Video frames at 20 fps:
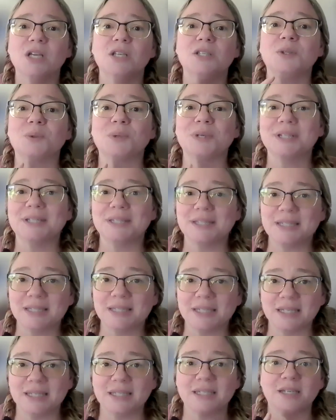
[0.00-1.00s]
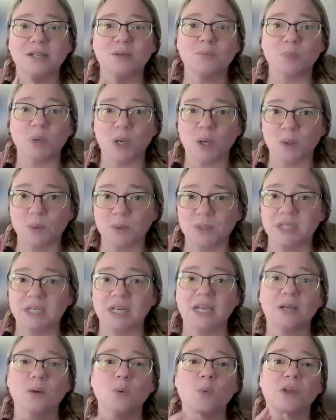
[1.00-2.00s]
So consistent
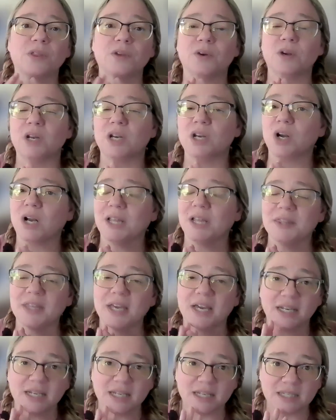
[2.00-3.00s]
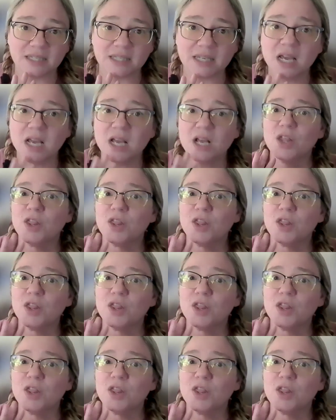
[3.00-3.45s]
posting, whether or not that is